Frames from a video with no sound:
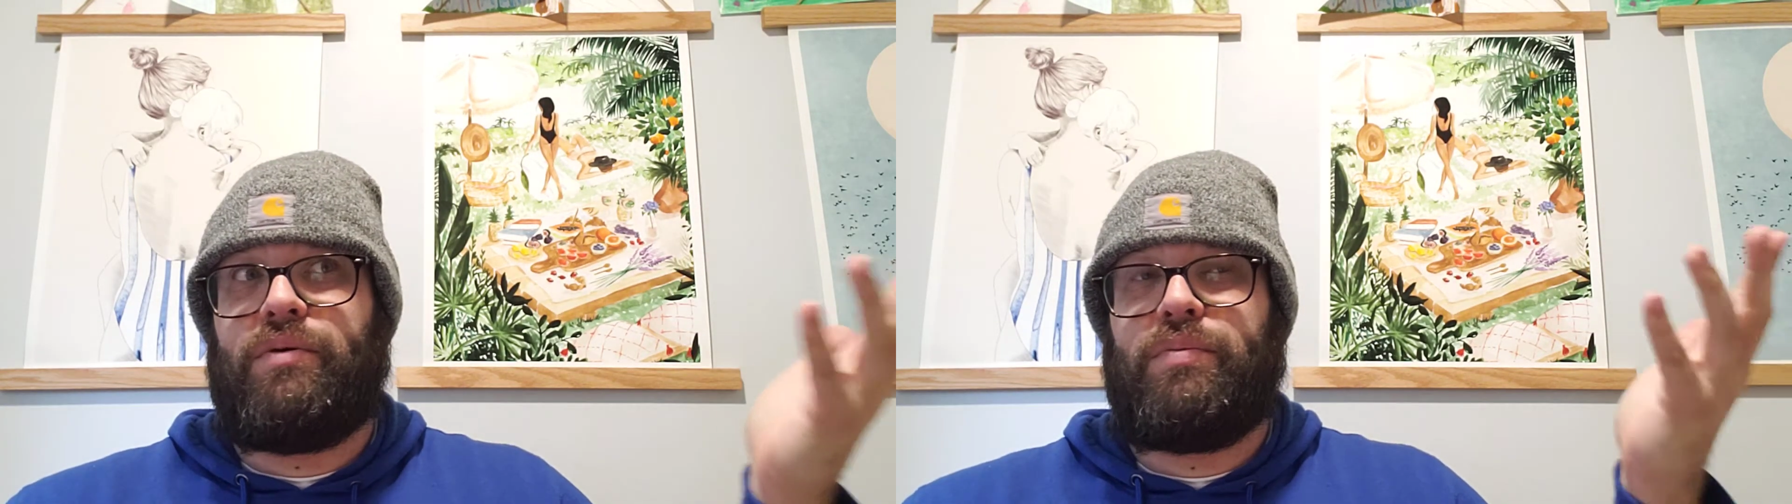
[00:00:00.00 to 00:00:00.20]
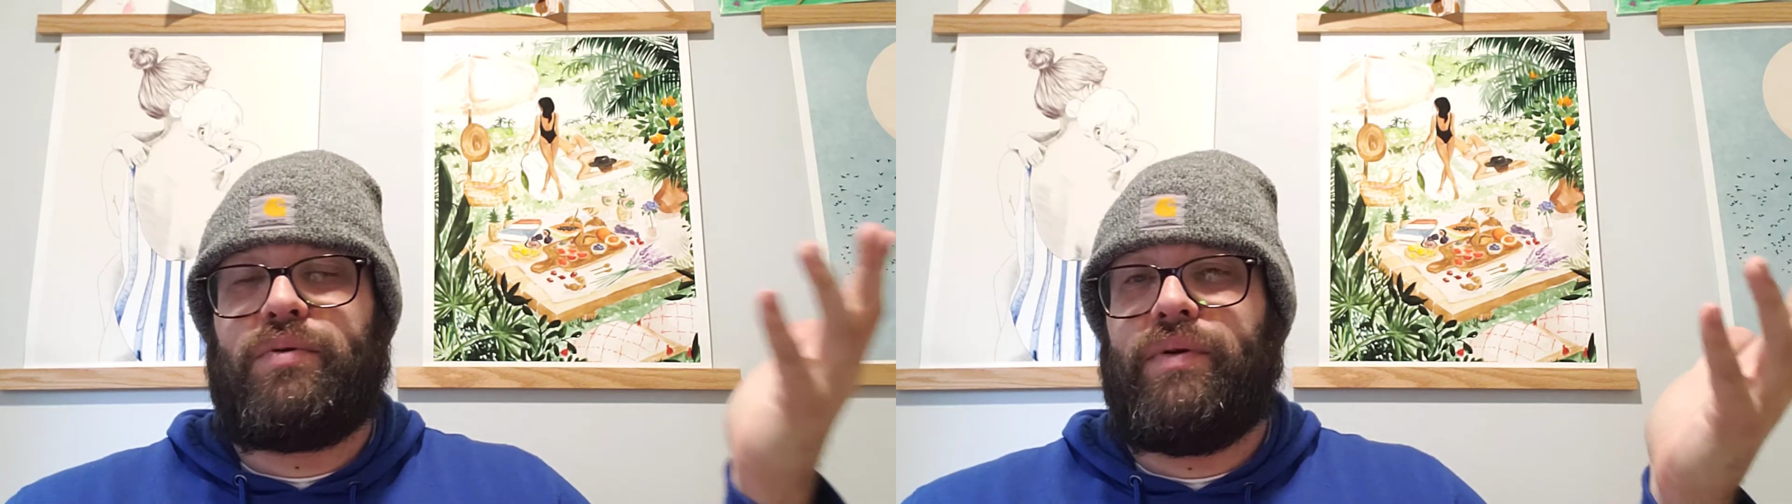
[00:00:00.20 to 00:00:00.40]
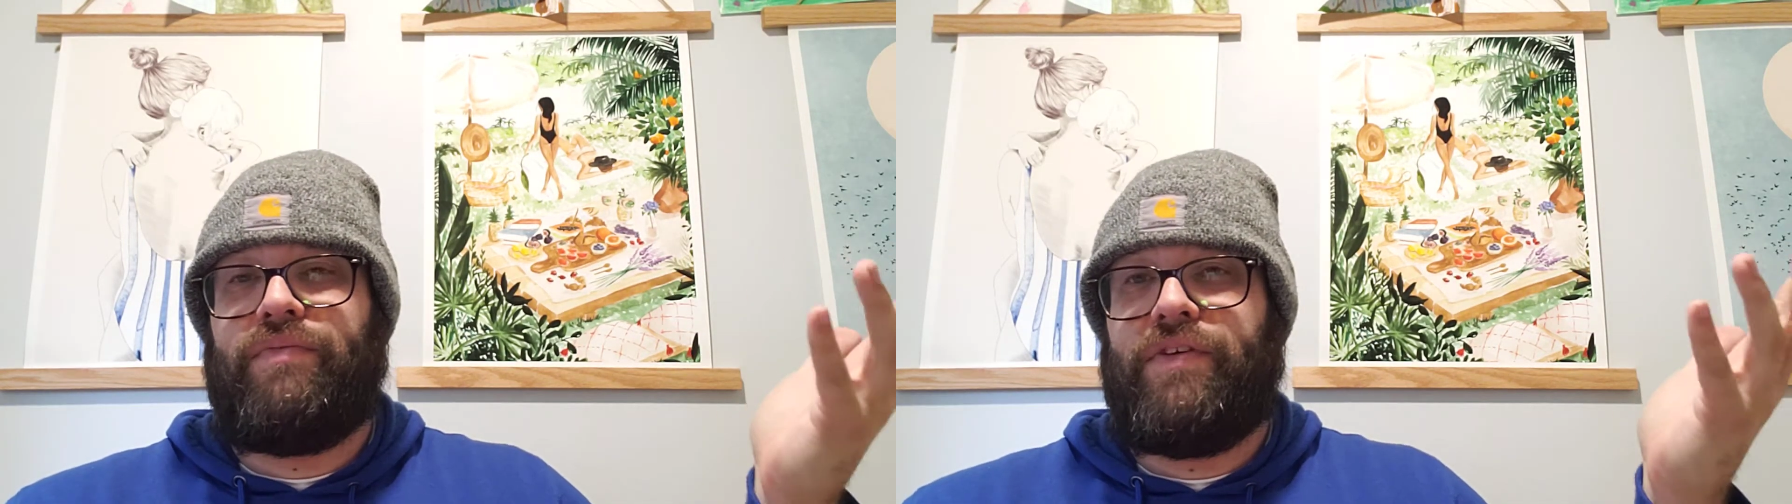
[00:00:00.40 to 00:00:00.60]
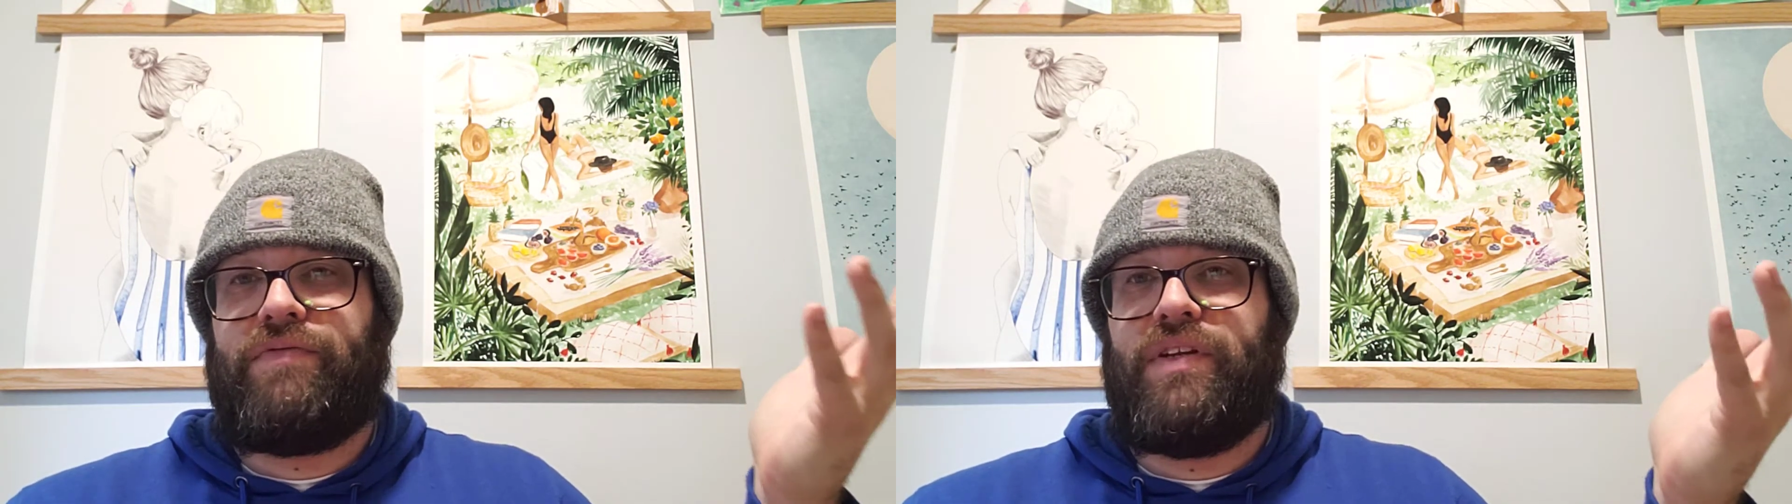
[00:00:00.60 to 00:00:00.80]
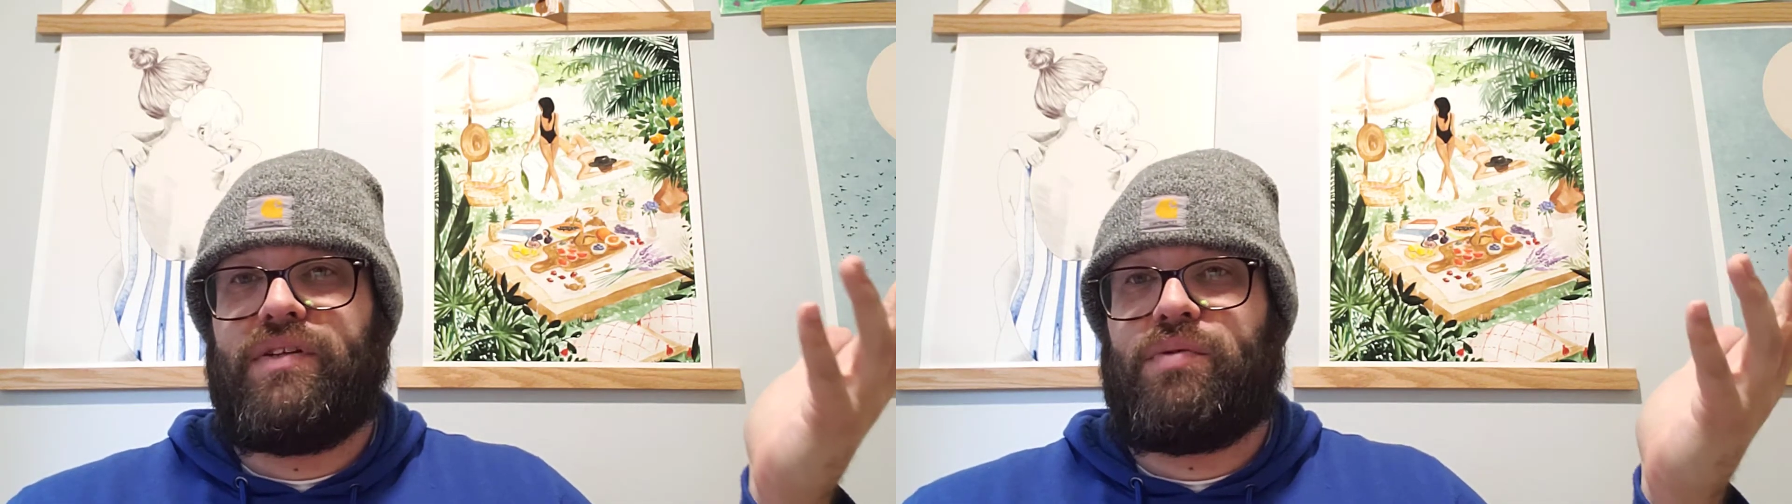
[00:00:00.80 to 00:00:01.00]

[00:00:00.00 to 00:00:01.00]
were between $15 and